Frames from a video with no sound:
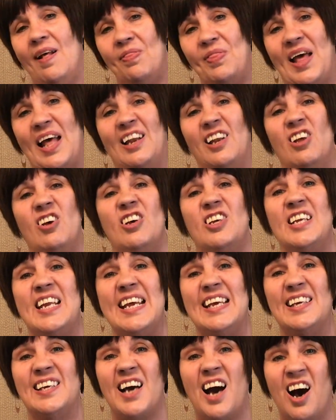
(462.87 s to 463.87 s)
they're
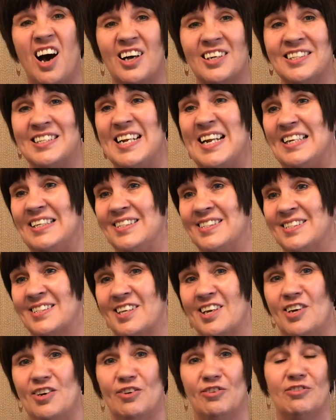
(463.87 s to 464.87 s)
learning gardening
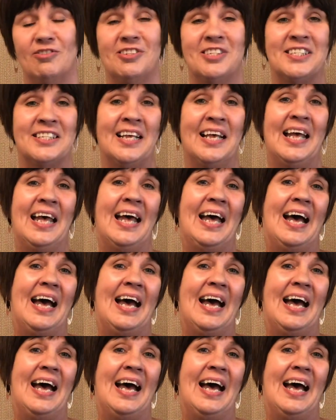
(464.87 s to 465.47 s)
skills,